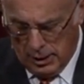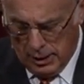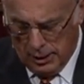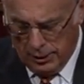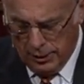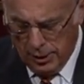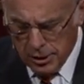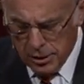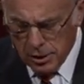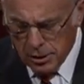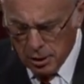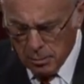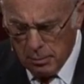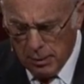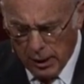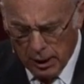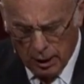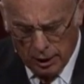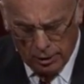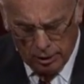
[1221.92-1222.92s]
And this is a
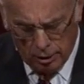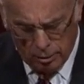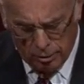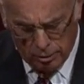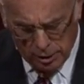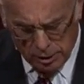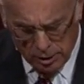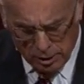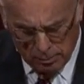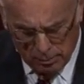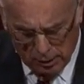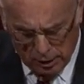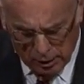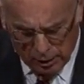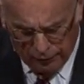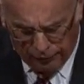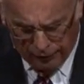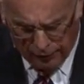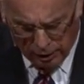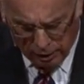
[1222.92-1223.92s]
man who is
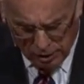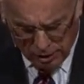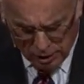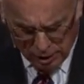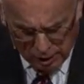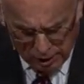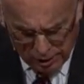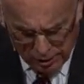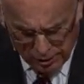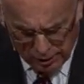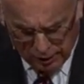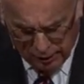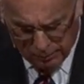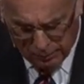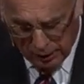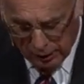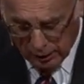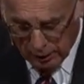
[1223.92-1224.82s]
among the Pharisees named